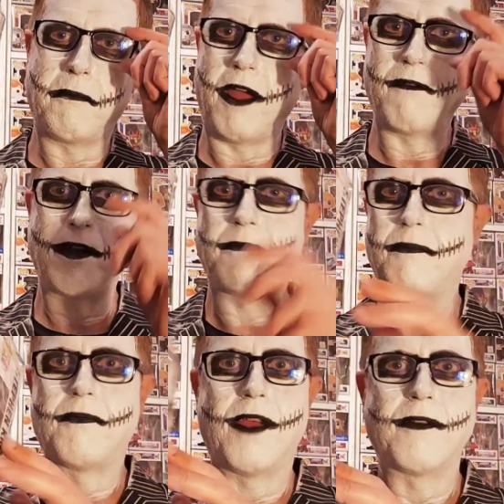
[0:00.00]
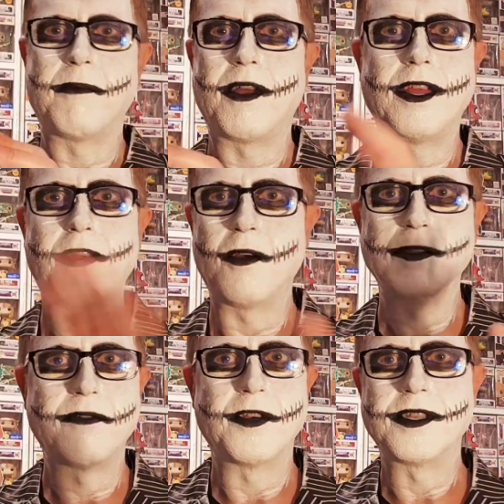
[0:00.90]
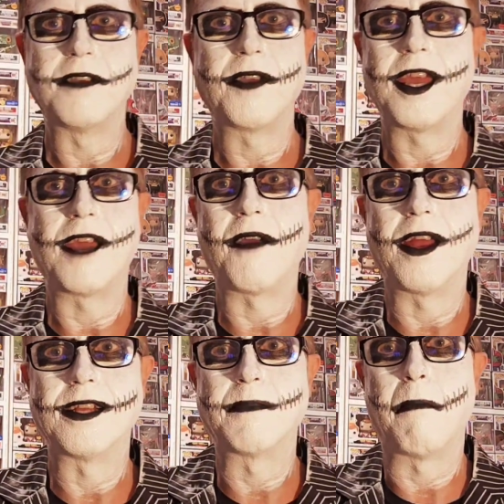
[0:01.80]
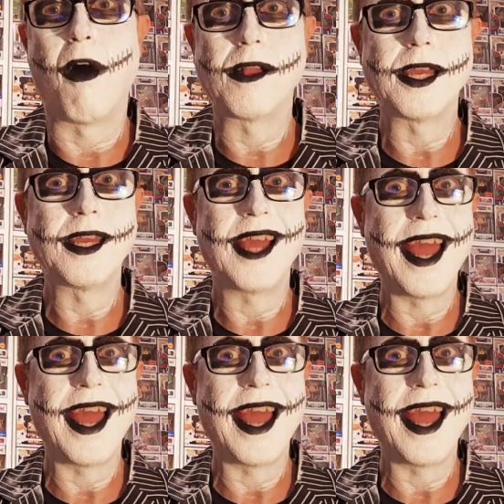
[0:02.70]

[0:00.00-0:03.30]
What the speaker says: everybody knows if you're a Stephen King fan, it's Molly,